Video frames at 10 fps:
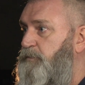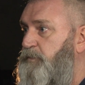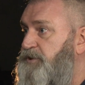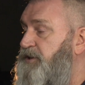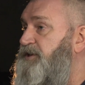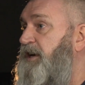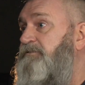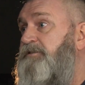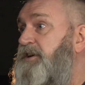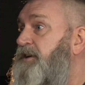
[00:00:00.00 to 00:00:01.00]
was a
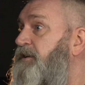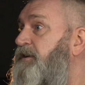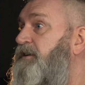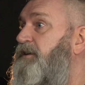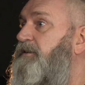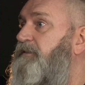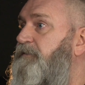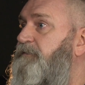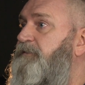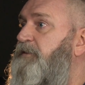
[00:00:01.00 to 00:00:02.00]
secretary
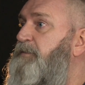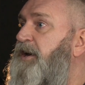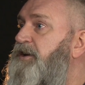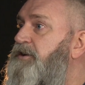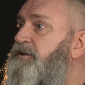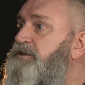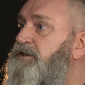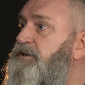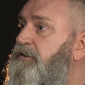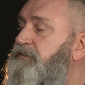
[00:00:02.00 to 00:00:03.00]
for many years
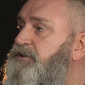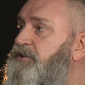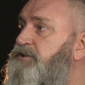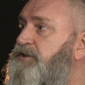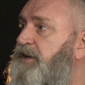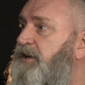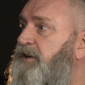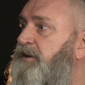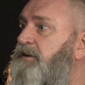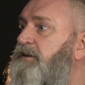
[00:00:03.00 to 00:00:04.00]
in the offices there.